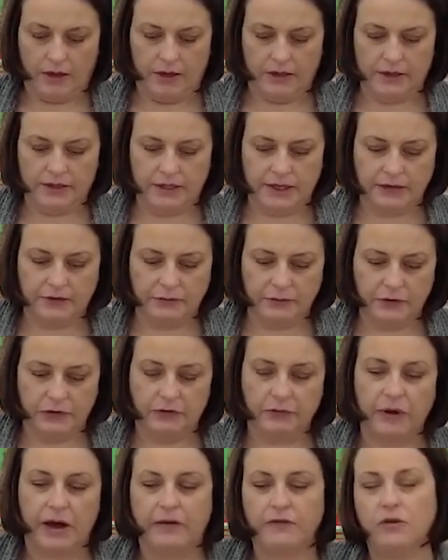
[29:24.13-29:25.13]
This saves me
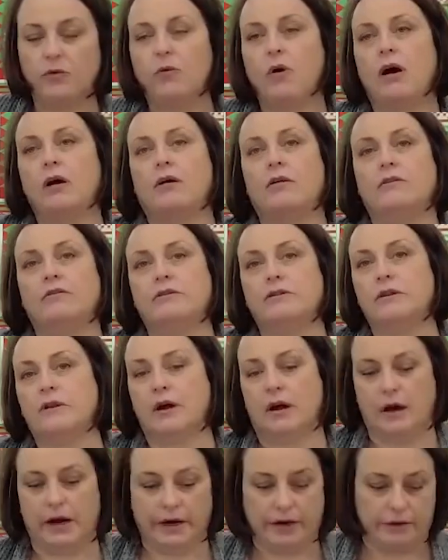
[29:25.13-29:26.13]
from having to walk over to
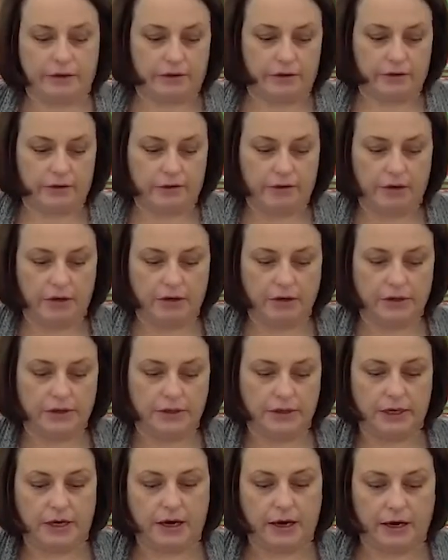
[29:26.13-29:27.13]
the iron
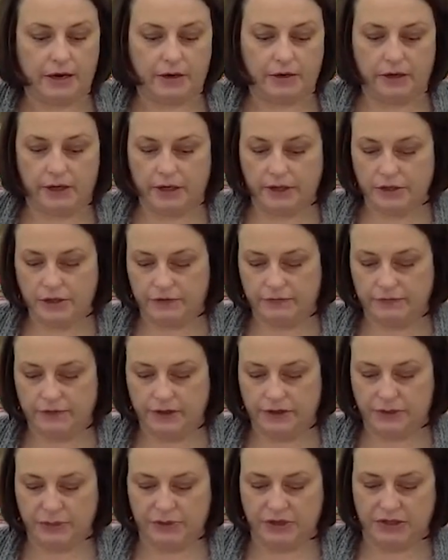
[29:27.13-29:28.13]
to iron each of
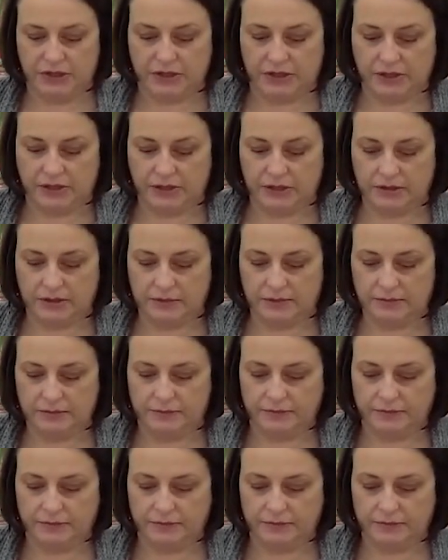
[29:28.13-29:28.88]
these pieces.